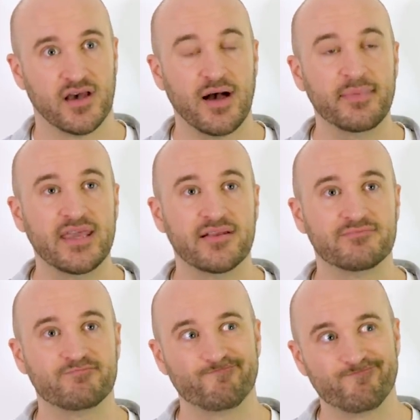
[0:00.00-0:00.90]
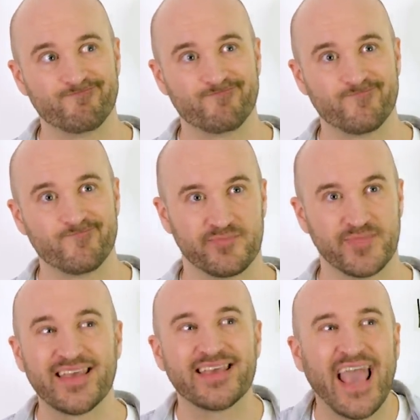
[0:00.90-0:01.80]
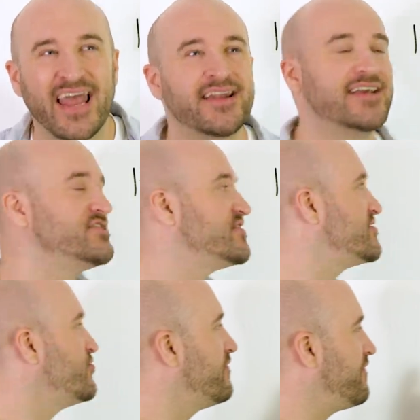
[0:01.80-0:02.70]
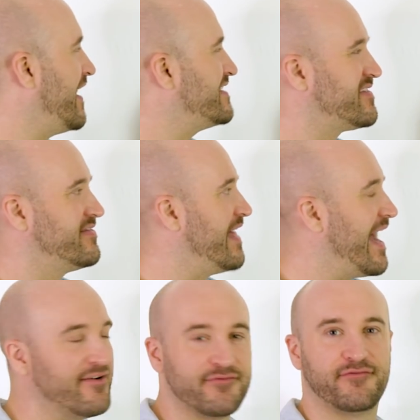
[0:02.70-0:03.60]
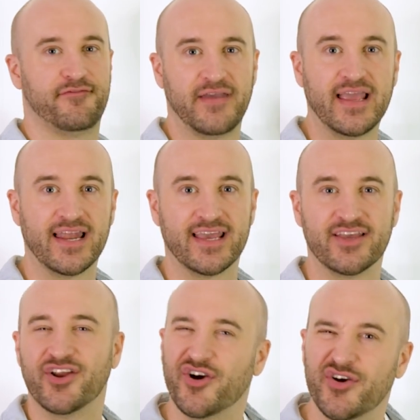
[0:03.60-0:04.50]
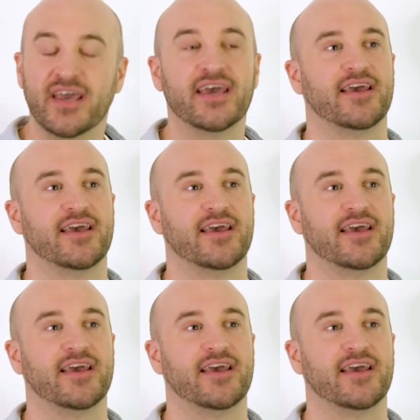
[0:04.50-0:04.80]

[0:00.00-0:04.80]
I mean, again, it just sort of has that feeling, you know?